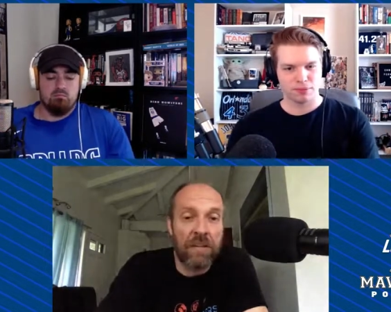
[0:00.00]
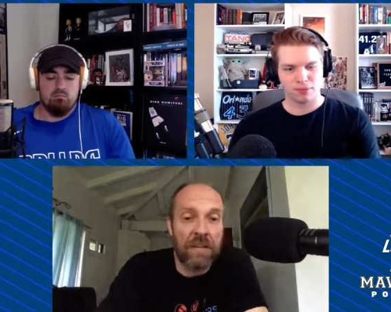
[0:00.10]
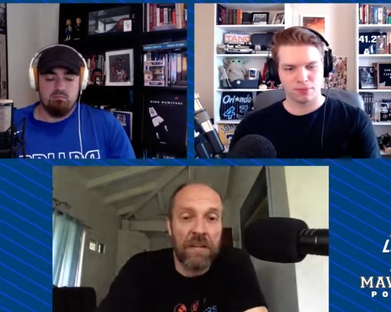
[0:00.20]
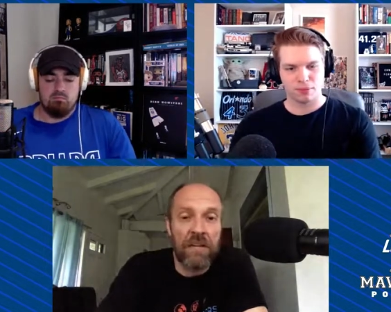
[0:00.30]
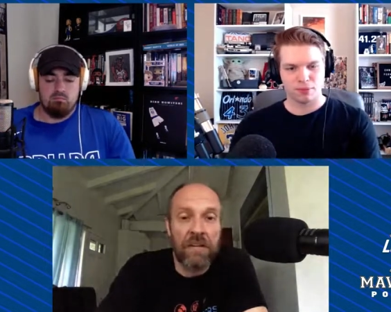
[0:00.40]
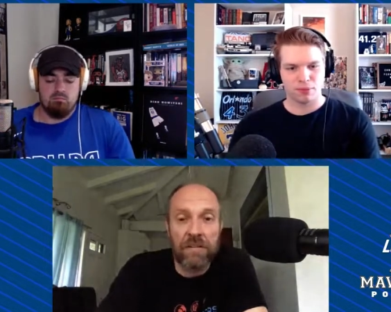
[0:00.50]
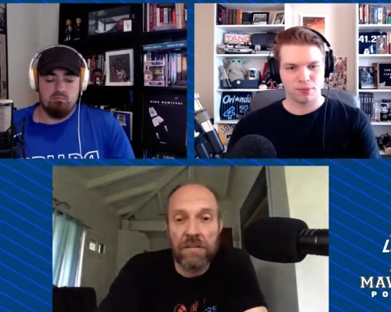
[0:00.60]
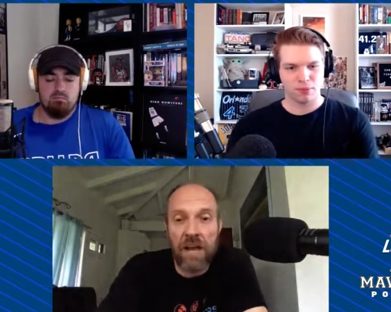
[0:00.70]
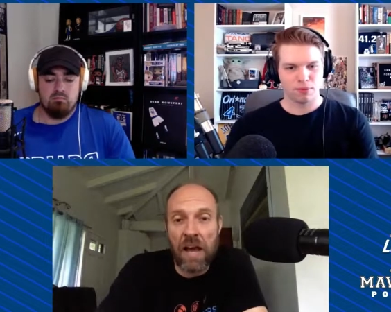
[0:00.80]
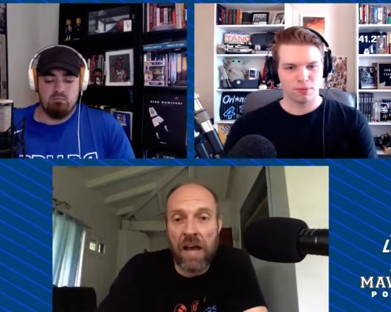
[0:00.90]
Speaker 1: a really good,
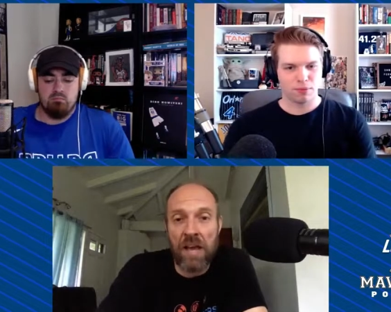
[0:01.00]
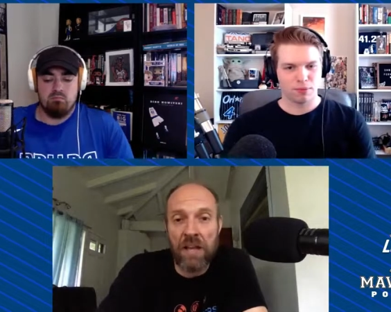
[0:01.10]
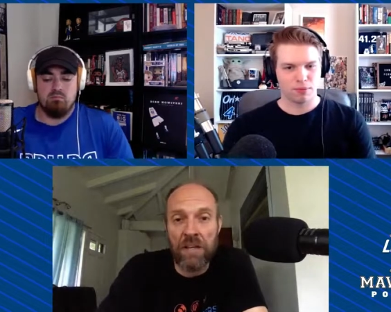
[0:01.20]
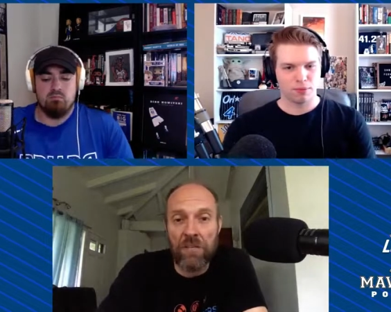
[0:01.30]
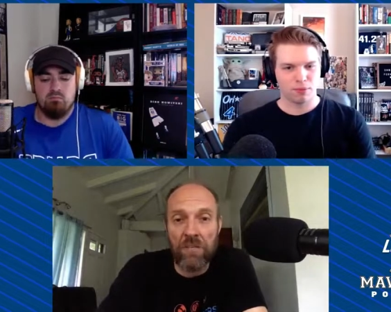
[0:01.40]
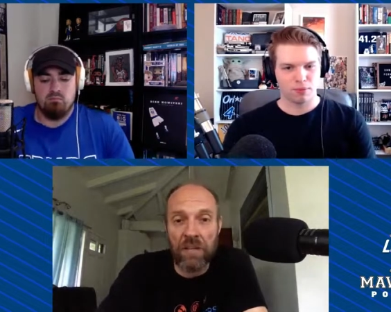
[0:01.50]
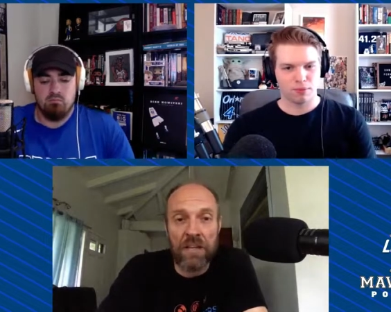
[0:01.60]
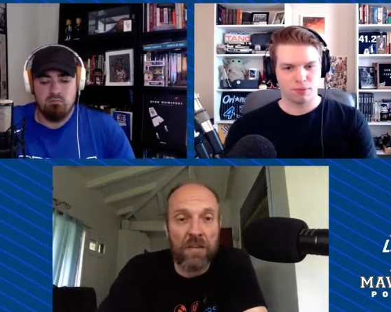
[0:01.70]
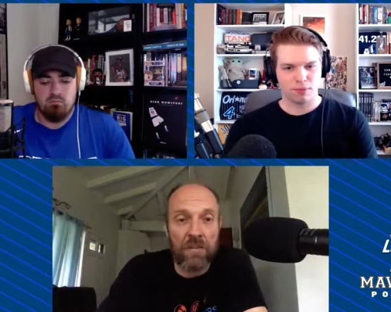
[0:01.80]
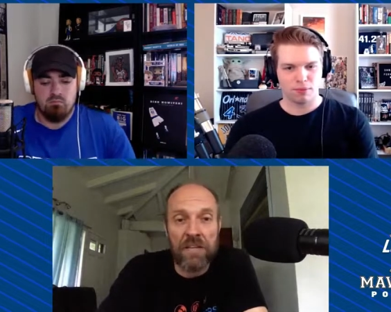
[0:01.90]
uh, you know,
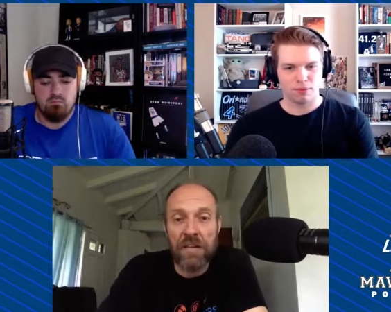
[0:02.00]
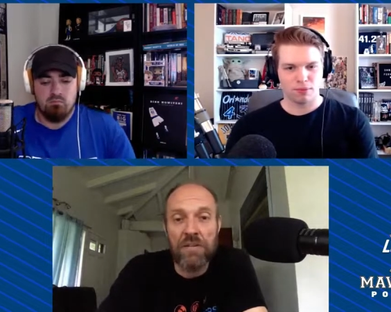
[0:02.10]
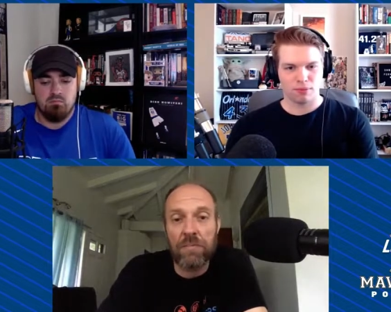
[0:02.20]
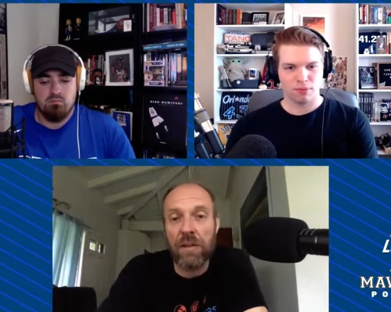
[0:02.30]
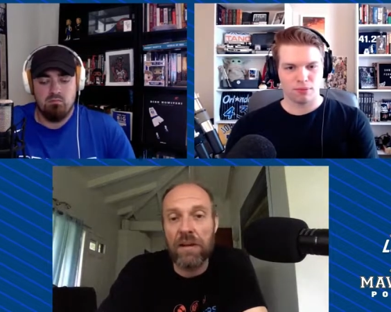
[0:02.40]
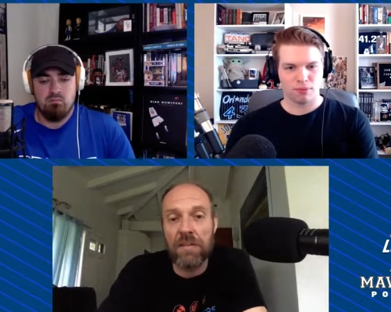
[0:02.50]
really good rotation